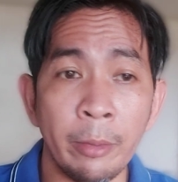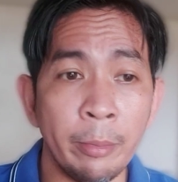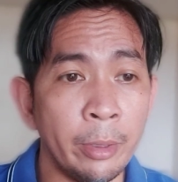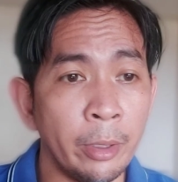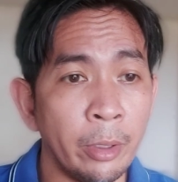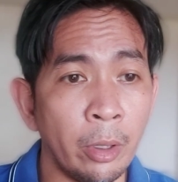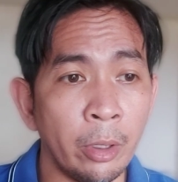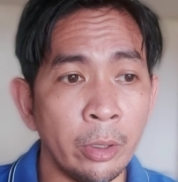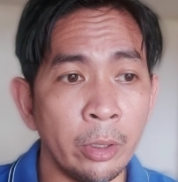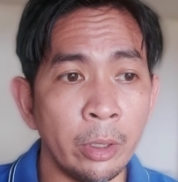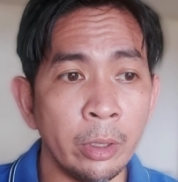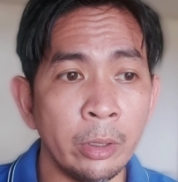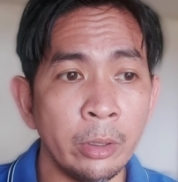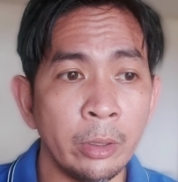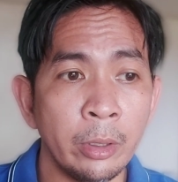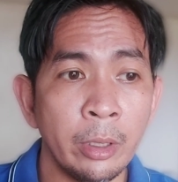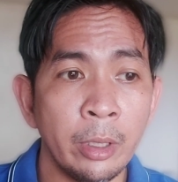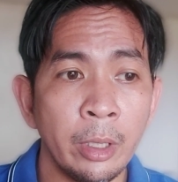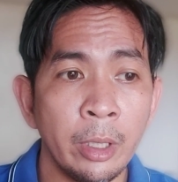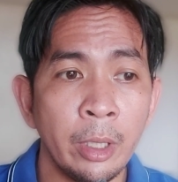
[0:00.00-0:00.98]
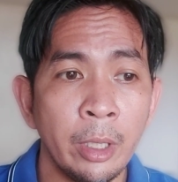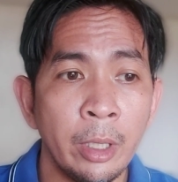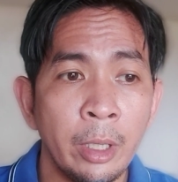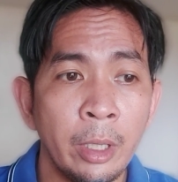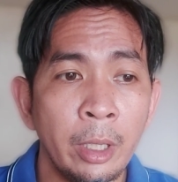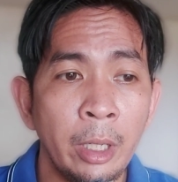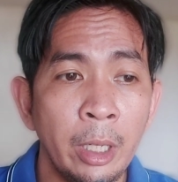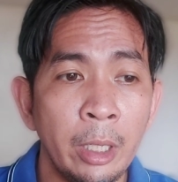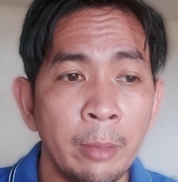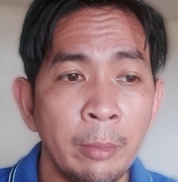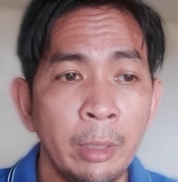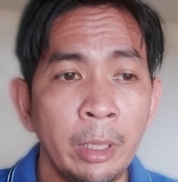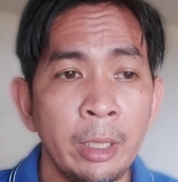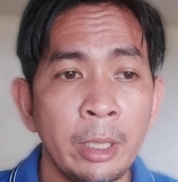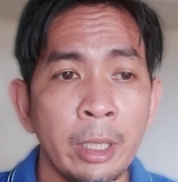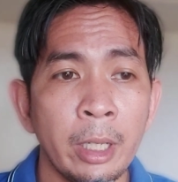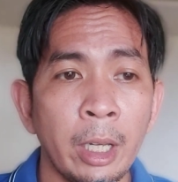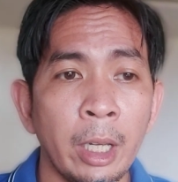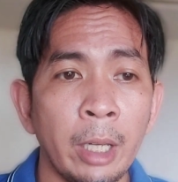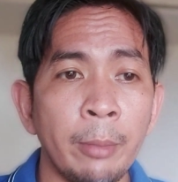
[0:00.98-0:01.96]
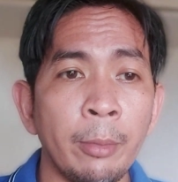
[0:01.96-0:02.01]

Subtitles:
Binondo. In the meantime,